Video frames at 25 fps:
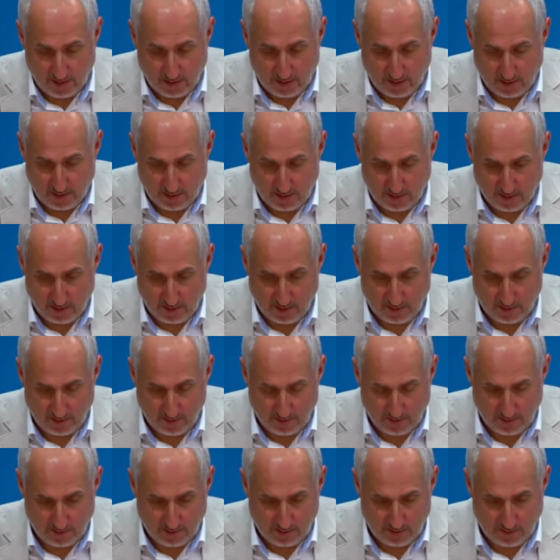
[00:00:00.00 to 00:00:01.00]

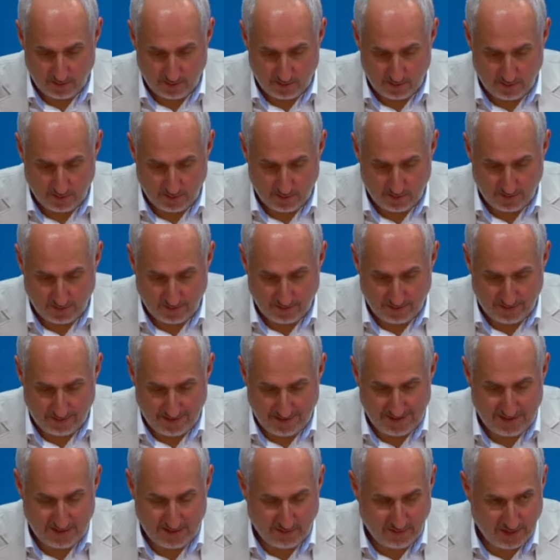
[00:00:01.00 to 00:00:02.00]
Okay.
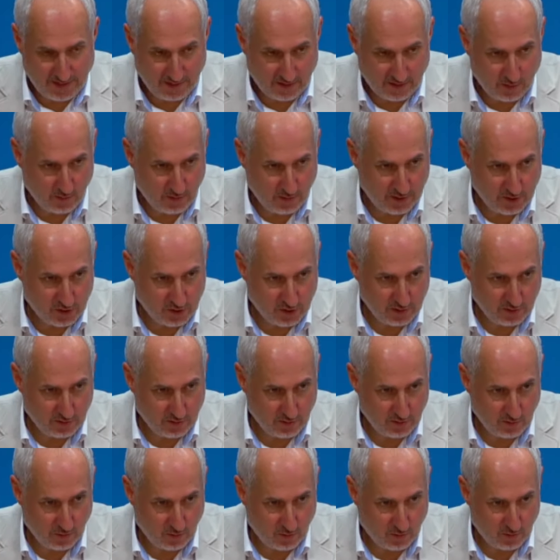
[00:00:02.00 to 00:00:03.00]
These
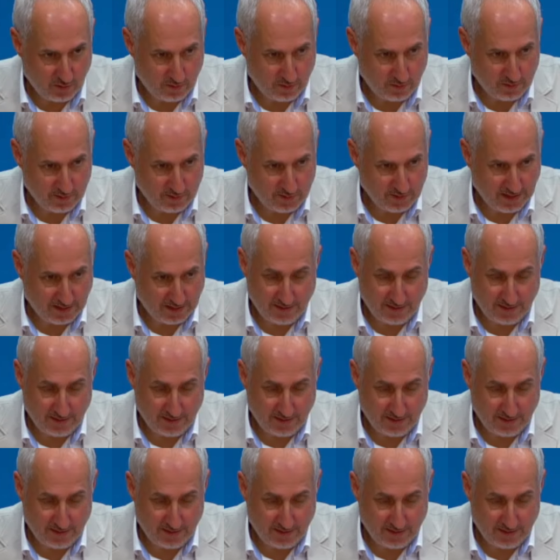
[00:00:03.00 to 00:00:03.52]
evacuation orders,